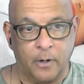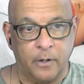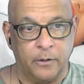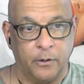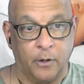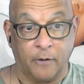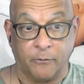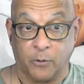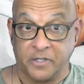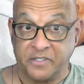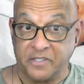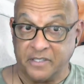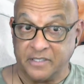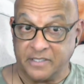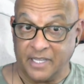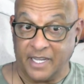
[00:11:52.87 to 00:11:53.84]
you have
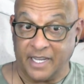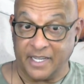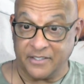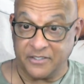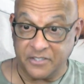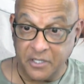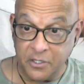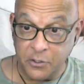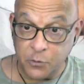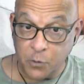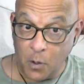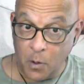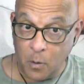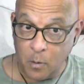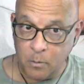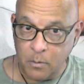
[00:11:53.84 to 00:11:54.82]
restless leg
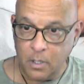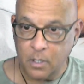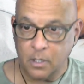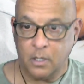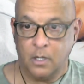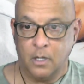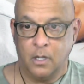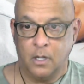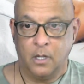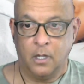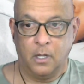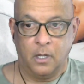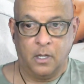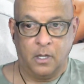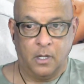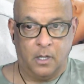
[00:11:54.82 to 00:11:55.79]
syndrome,
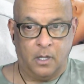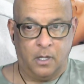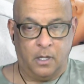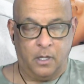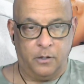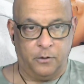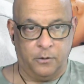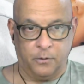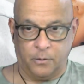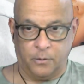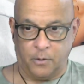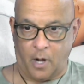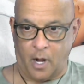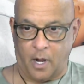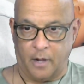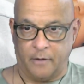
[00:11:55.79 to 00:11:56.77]

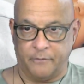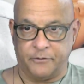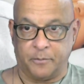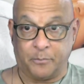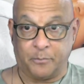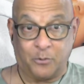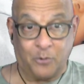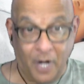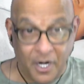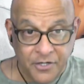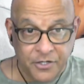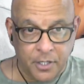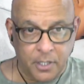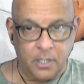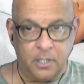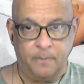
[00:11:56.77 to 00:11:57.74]
you have
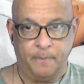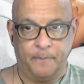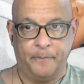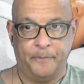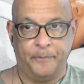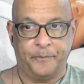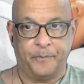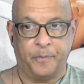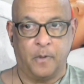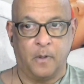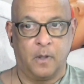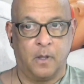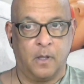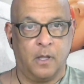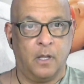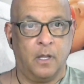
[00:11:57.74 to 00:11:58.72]
depression,
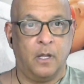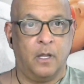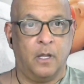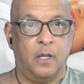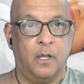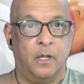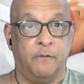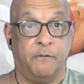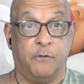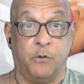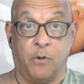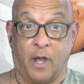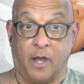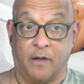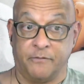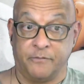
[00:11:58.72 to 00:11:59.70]
if
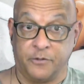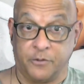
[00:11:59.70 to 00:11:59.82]
you have